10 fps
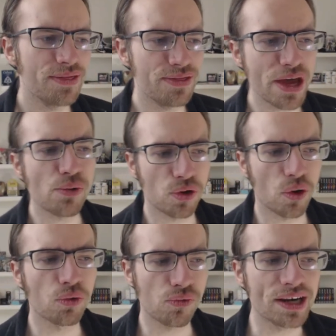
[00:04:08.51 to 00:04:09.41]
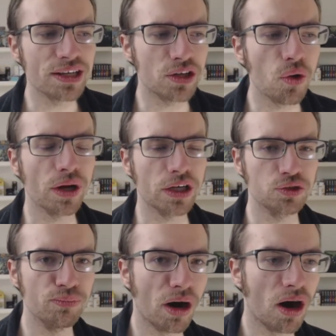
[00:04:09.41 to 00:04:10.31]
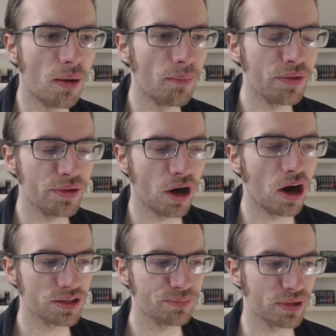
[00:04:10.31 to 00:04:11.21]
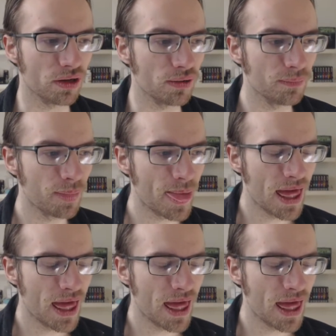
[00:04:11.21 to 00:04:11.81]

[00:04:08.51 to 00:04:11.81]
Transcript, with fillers: they were already going to bomb the hospital.